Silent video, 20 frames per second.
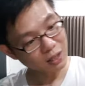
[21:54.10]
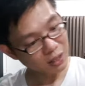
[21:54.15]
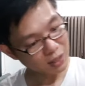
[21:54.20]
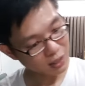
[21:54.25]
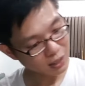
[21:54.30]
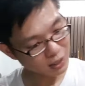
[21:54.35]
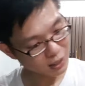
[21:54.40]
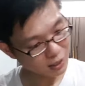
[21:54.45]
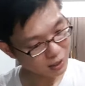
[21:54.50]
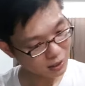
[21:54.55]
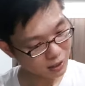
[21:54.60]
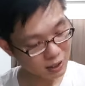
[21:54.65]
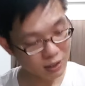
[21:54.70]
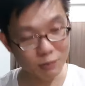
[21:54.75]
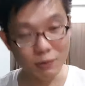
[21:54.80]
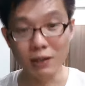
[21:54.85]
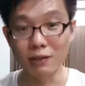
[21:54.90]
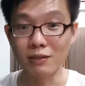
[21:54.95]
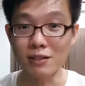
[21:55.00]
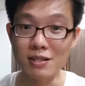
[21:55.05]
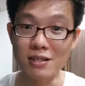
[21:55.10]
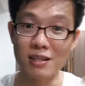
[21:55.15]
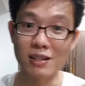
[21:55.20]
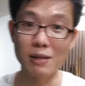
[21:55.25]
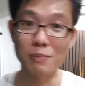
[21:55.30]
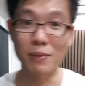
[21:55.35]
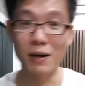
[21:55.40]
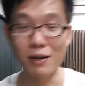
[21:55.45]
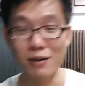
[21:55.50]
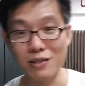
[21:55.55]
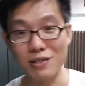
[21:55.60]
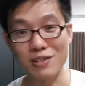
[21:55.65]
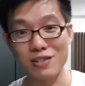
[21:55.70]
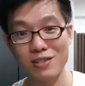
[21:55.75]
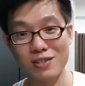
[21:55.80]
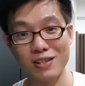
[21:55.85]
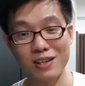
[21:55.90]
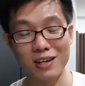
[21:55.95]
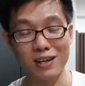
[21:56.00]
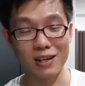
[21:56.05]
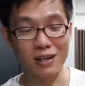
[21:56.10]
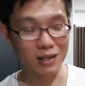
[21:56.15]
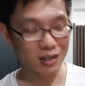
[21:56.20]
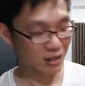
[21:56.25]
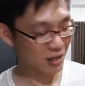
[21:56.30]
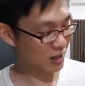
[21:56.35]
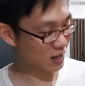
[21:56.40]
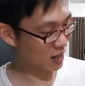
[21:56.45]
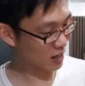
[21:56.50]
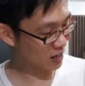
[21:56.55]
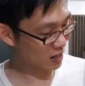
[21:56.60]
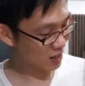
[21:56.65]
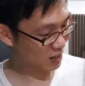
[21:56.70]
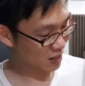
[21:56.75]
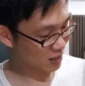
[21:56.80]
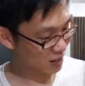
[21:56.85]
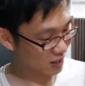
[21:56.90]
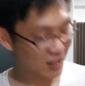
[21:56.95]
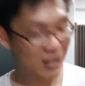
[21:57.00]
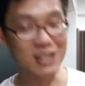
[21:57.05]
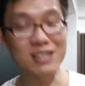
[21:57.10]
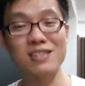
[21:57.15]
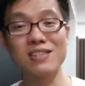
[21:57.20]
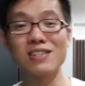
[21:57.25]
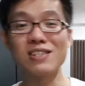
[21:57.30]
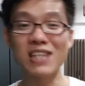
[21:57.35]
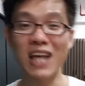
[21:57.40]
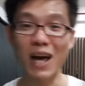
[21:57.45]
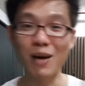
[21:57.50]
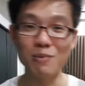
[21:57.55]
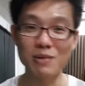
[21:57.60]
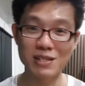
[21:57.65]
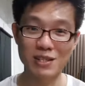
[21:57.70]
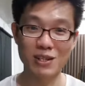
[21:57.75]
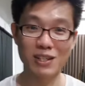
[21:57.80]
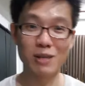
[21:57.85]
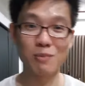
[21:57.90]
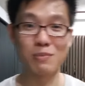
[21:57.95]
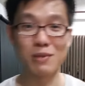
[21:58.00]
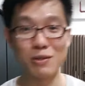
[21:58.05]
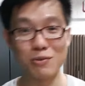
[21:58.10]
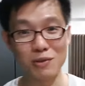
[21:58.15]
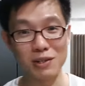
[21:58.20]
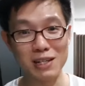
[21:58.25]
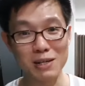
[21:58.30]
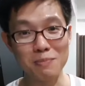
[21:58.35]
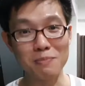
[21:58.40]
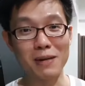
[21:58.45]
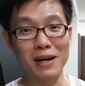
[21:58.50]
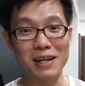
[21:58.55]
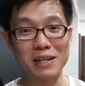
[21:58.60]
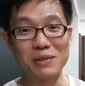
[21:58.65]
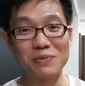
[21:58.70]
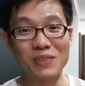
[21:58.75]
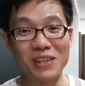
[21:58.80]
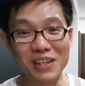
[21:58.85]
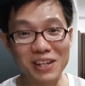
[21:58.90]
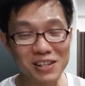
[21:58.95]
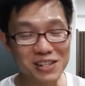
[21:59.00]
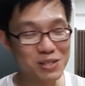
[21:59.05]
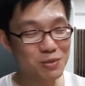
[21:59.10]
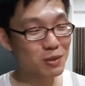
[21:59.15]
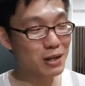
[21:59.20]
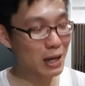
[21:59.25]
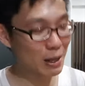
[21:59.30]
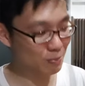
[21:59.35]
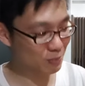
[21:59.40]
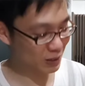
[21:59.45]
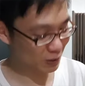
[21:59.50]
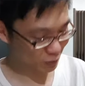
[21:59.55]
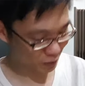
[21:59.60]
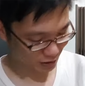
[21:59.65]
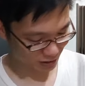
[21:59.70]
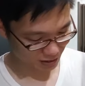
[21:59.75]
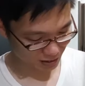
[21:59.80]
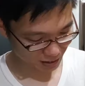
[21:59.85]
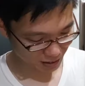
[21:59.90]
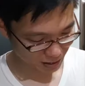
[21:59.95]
Well, this £30 is I guess this time is gonna be really mine, because what happened was